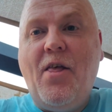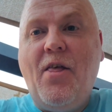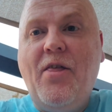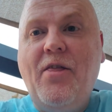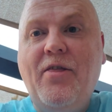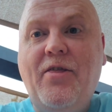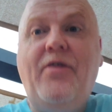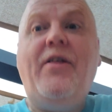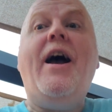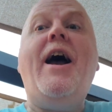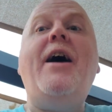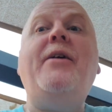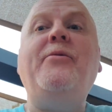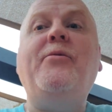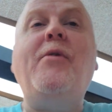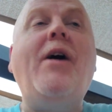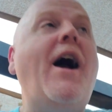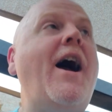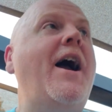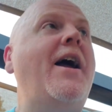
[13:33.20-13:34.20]
That
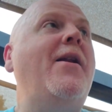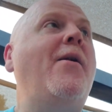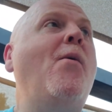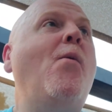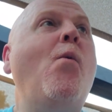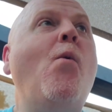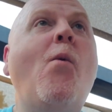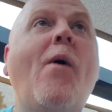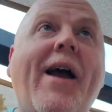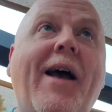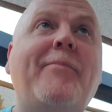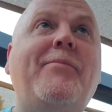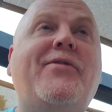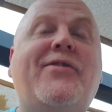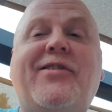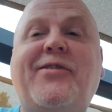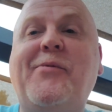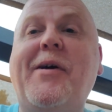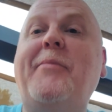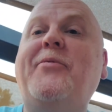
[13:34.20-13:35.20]
ride
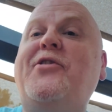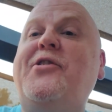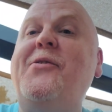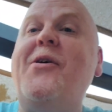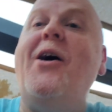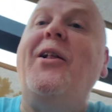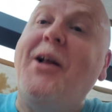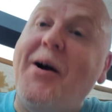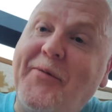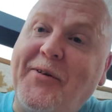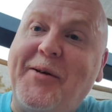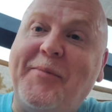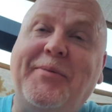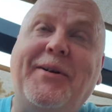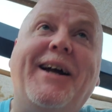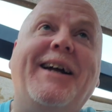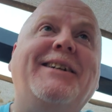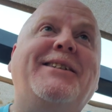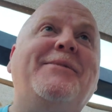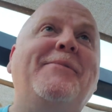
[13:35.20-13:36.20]
whips, whips you all over the
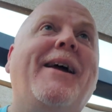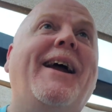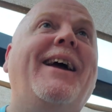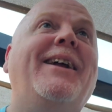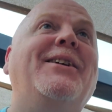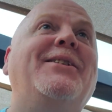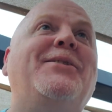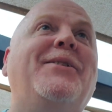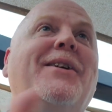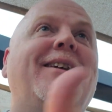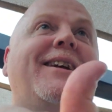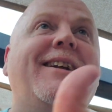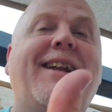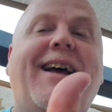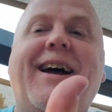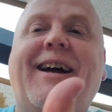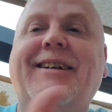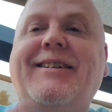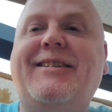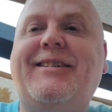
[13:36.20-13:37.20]
place, man. It's really
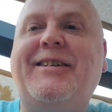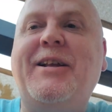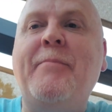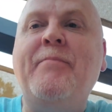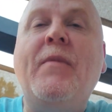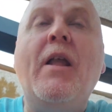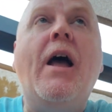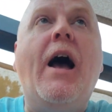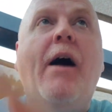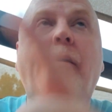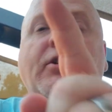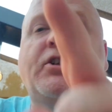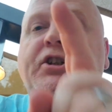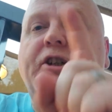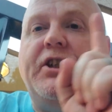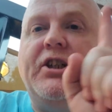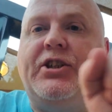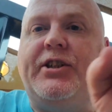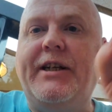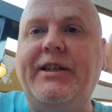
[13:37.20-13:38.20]
nice. I want you
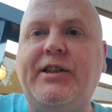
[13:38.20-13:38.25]
to see